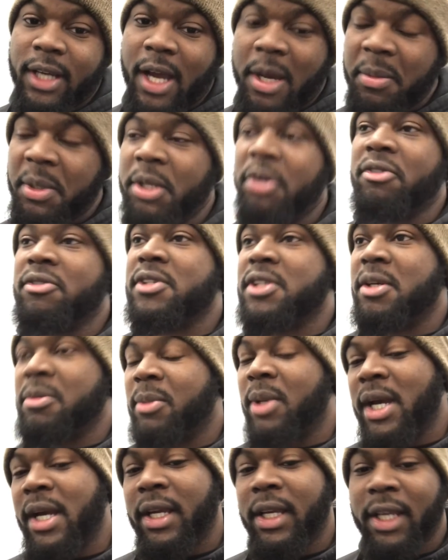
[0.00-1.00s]
I'm looking for
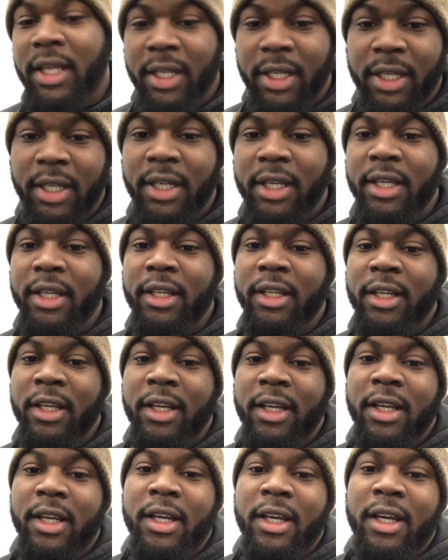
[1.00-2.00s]
something that I can get in.
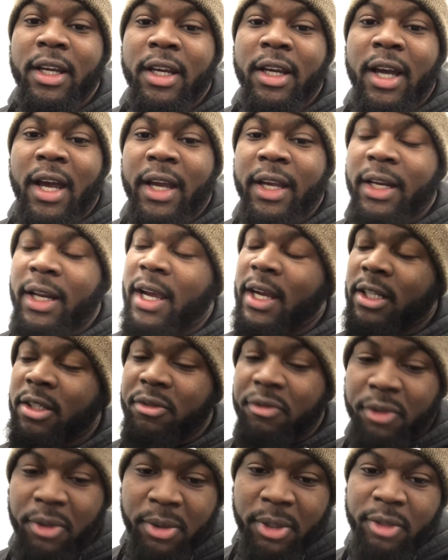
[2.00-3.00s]
I can act
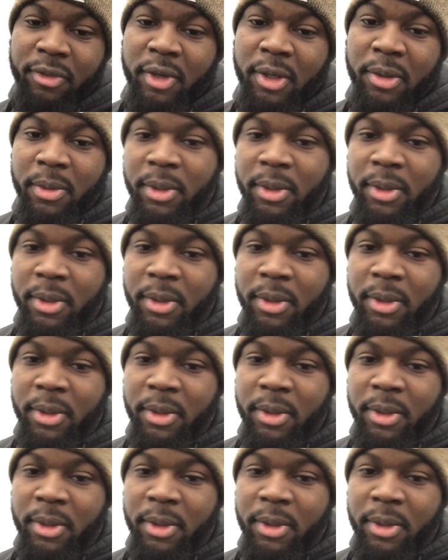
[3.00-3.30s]
a fool if I